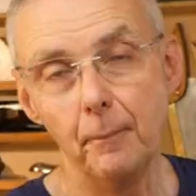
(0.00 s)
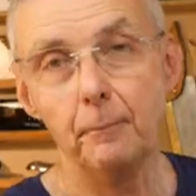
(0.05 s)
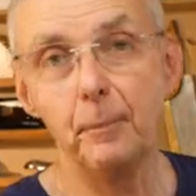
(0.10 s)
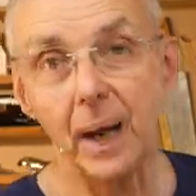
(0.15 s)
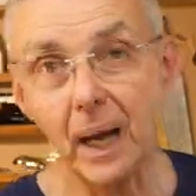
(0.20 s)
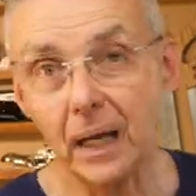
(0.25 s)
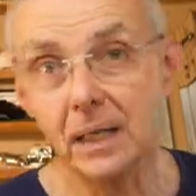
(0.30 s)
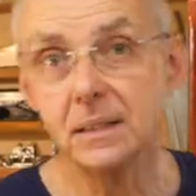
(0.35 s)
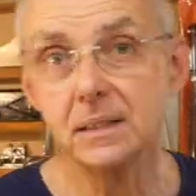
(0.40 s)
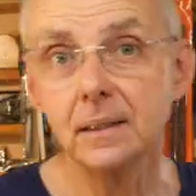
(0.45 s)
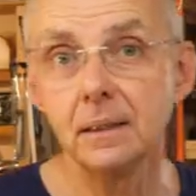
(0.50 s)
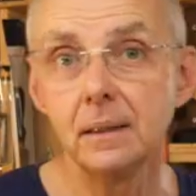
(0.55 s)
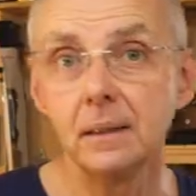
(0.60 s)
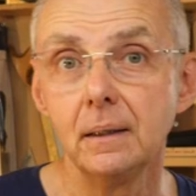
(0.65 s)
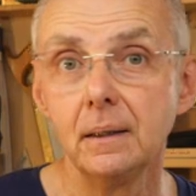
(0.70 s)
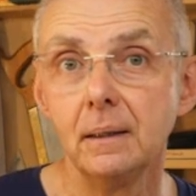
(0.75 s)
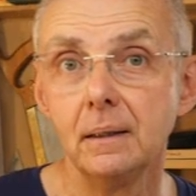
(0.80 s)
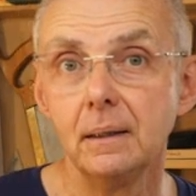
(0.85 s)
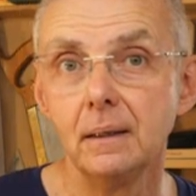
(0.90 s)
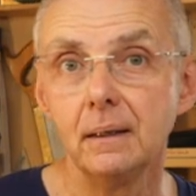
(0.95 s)
but
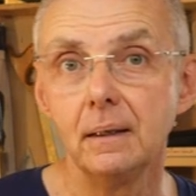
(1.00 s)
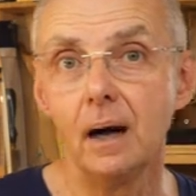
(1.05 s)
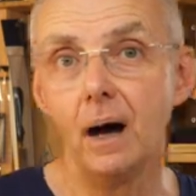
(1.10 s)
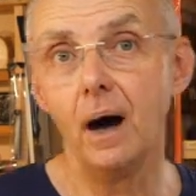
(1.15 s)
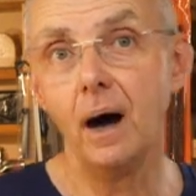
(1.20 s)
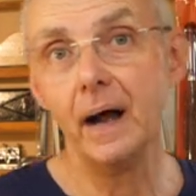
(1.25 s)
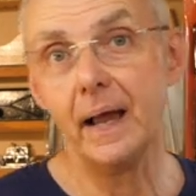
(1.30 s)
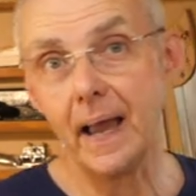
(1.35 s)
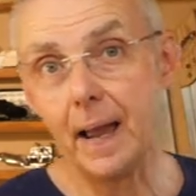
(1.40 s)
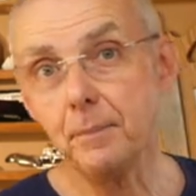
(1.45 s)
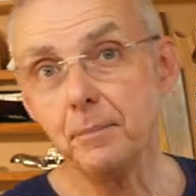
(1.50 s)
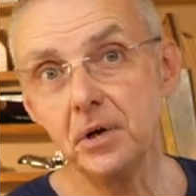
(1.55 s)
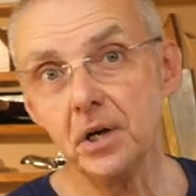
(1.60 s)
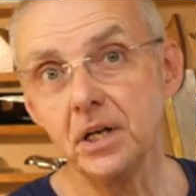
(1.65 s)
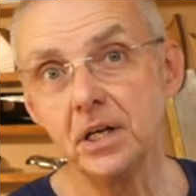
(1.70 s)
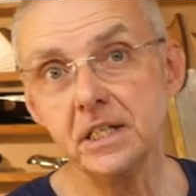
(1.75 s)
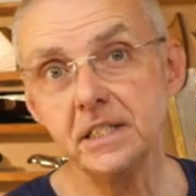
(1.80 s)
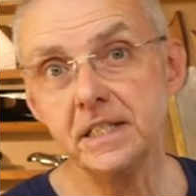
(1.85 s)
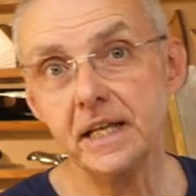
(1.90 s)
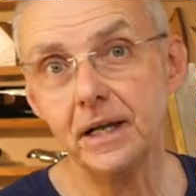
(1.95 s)
I am
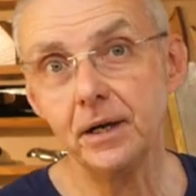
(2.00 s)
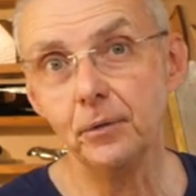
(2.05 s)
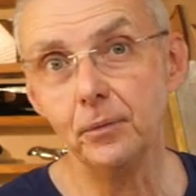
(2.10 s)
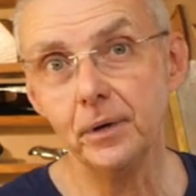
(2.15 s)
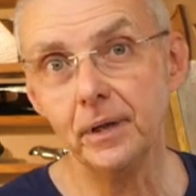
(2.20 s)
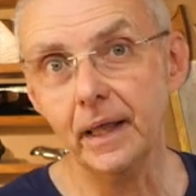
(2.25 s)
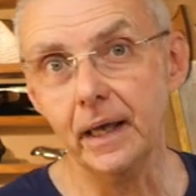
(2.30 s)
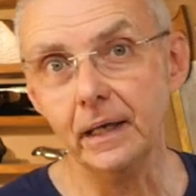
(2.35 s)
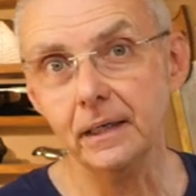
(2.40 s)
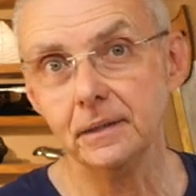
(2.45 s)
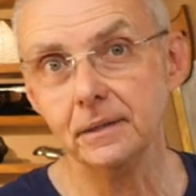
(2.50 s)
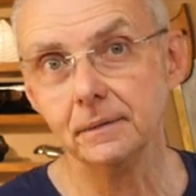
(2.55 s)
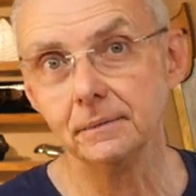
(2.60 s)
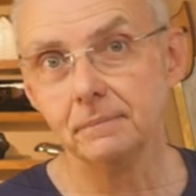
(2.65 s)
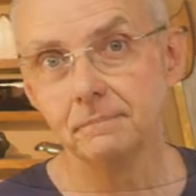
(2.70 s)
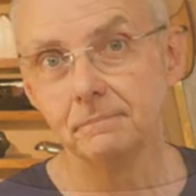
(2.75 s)
going to deal with it.